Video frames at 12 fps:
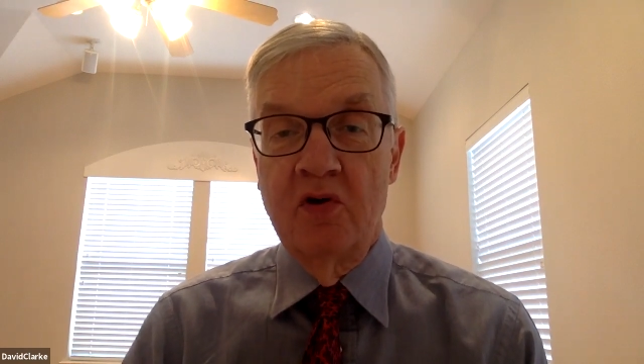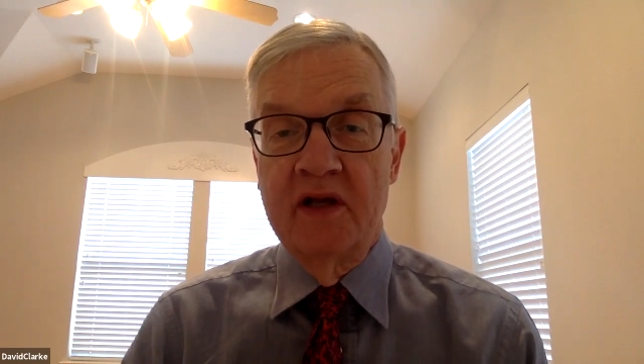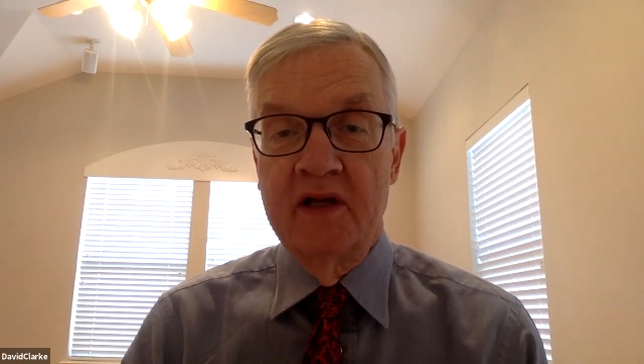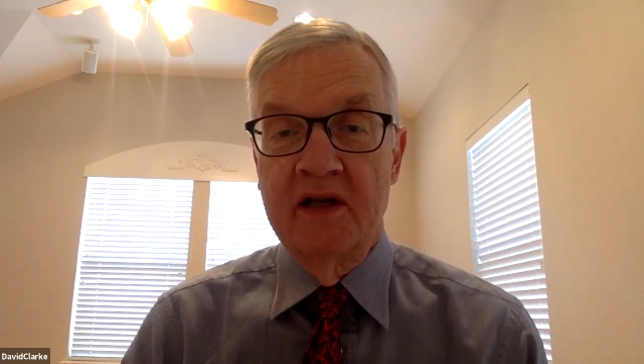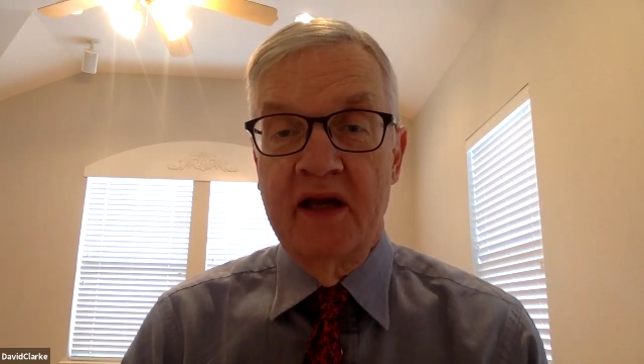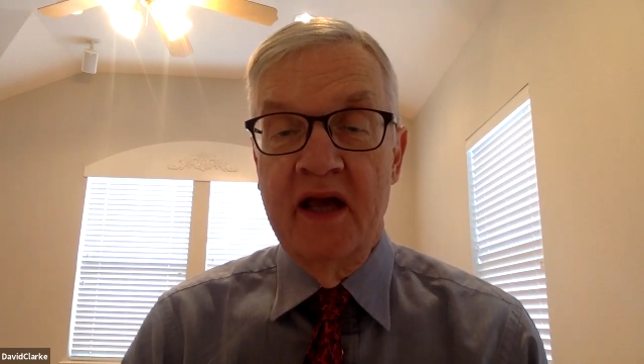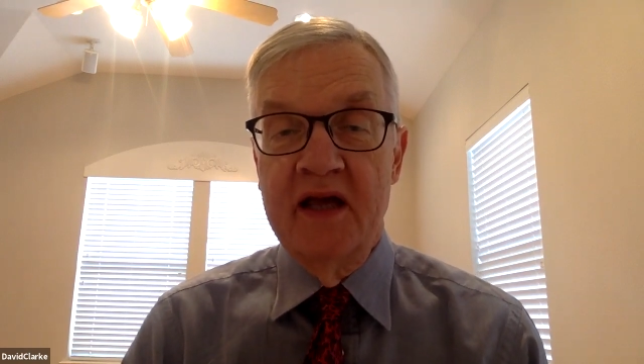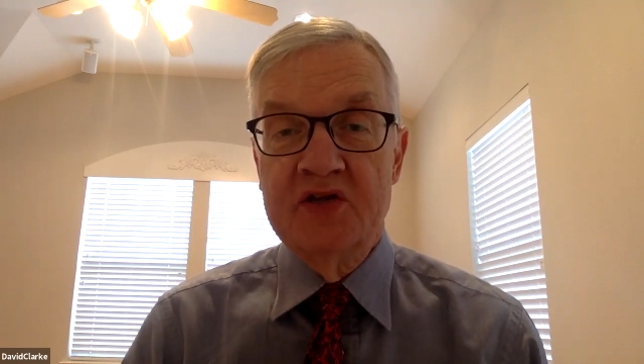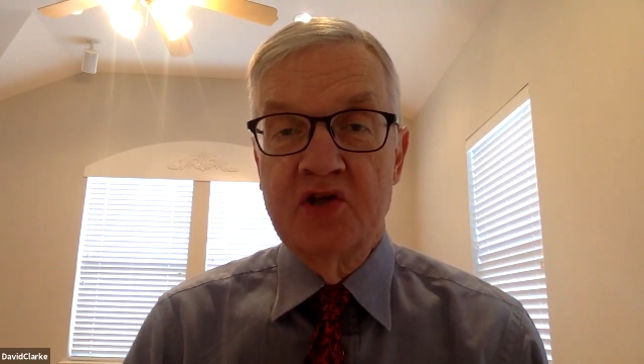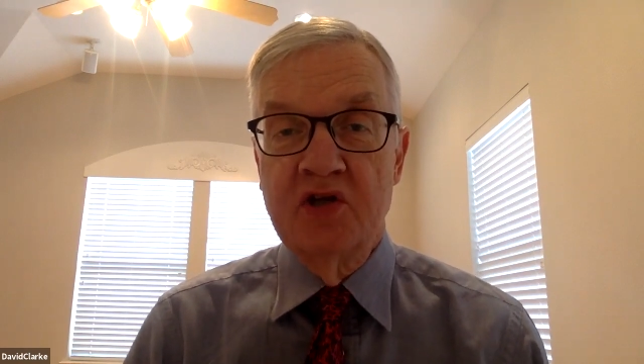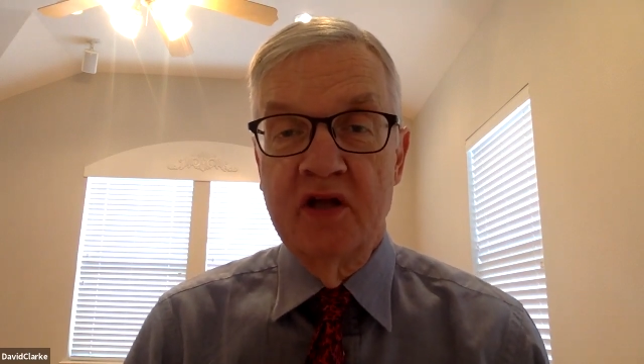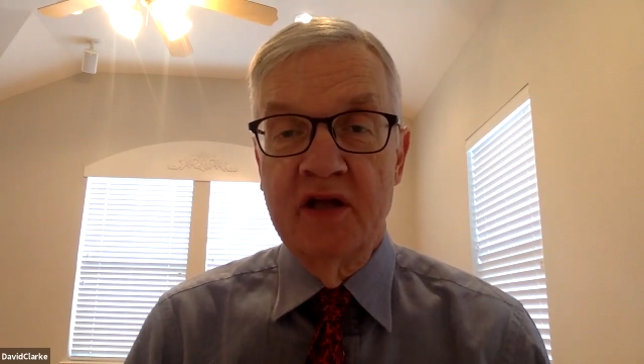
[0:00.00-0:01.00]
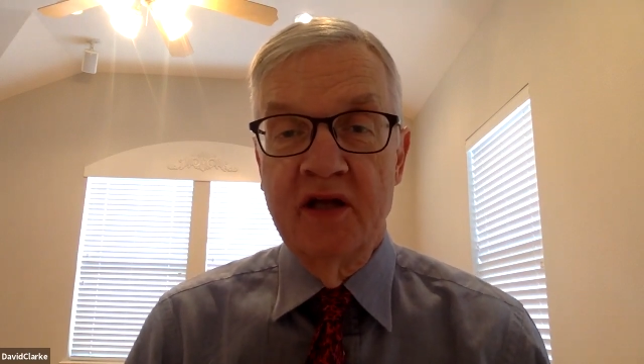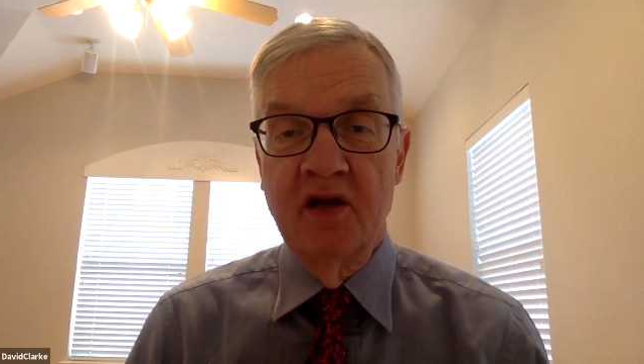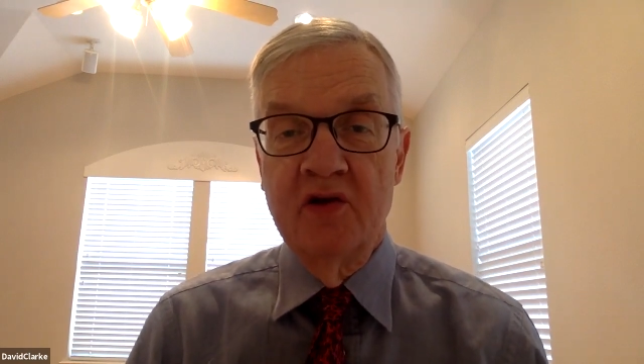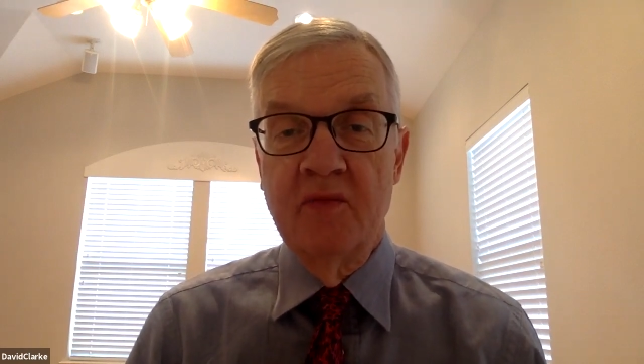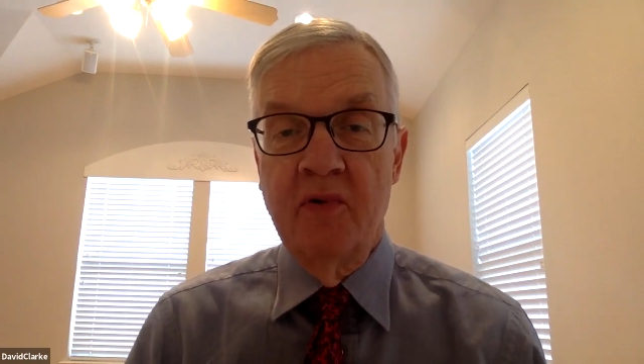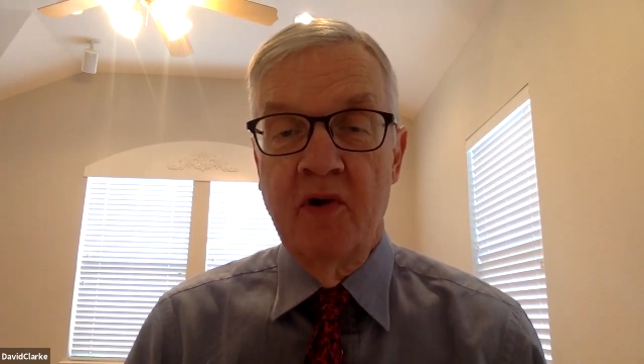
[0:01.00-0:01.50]
and occasionally in
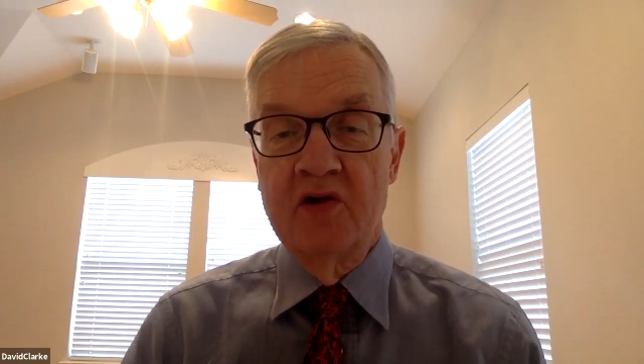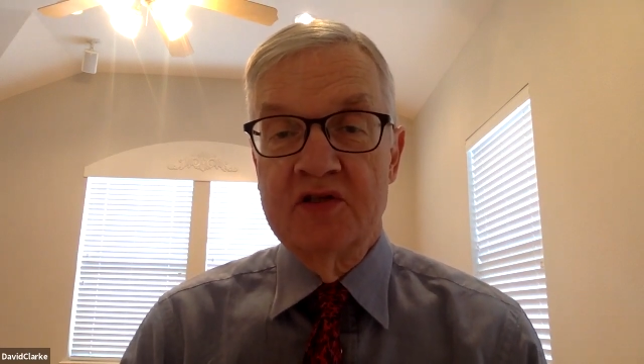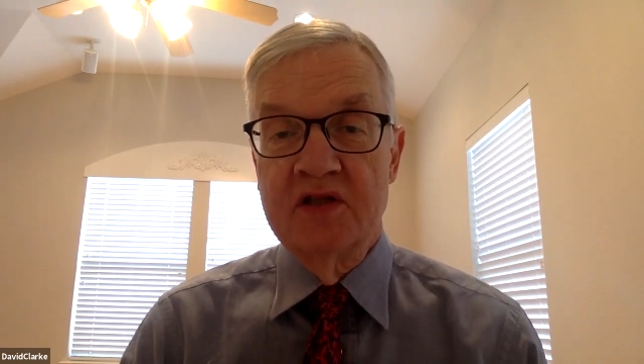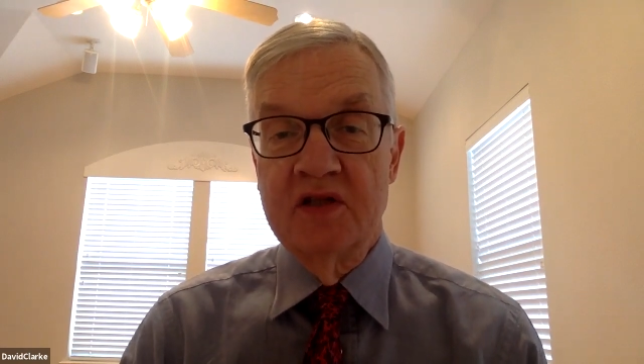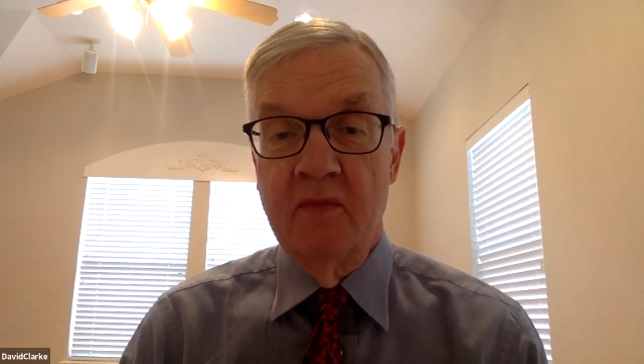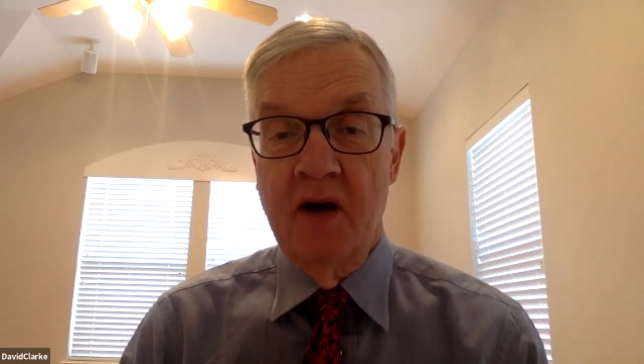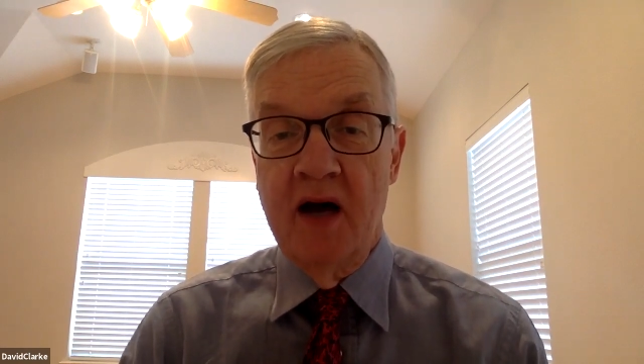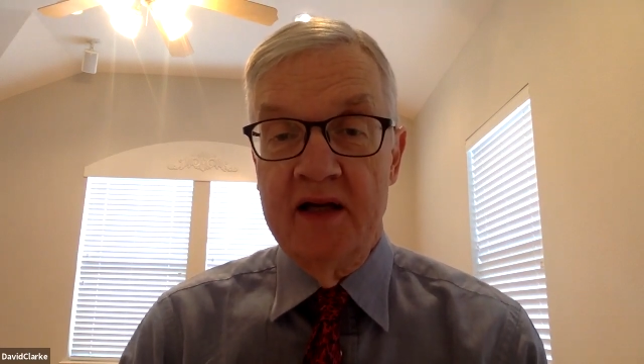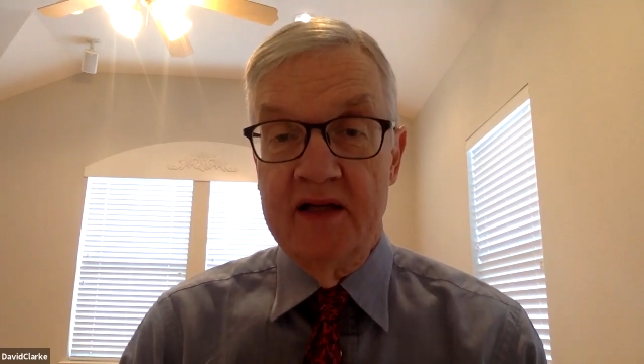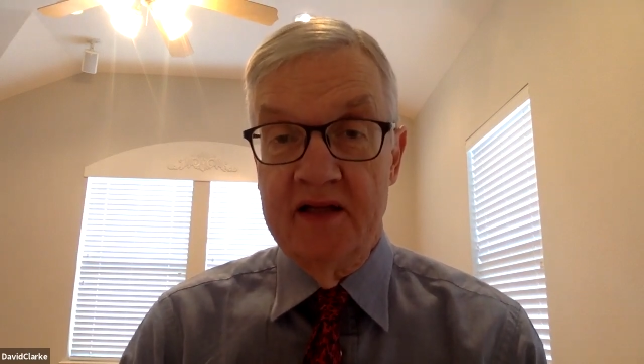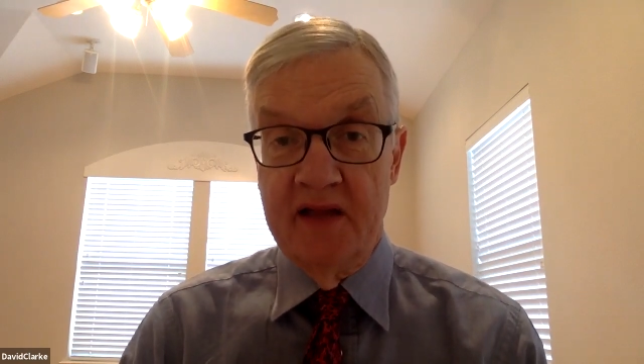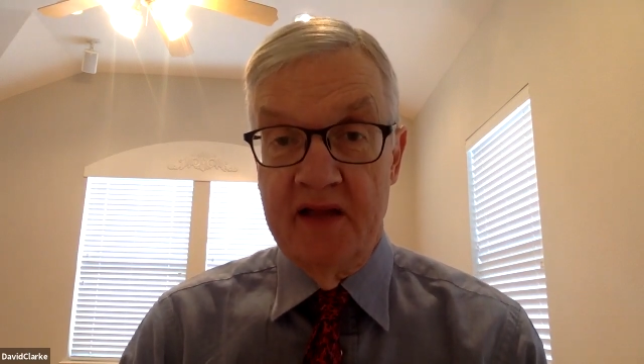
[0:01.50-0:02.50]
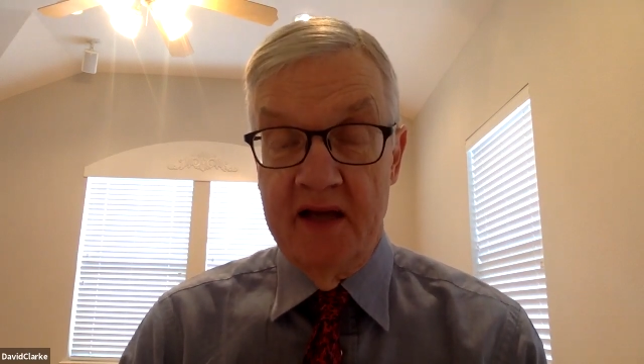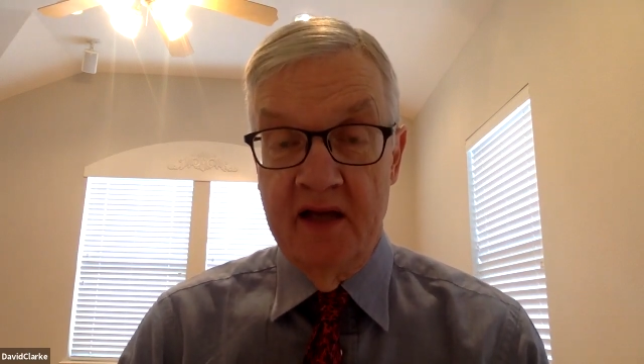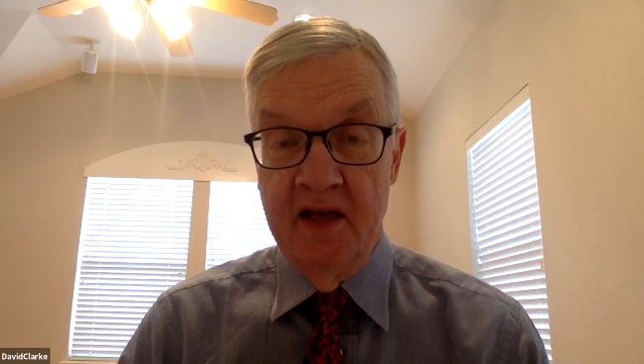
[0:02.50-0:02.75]
other parts of the body, that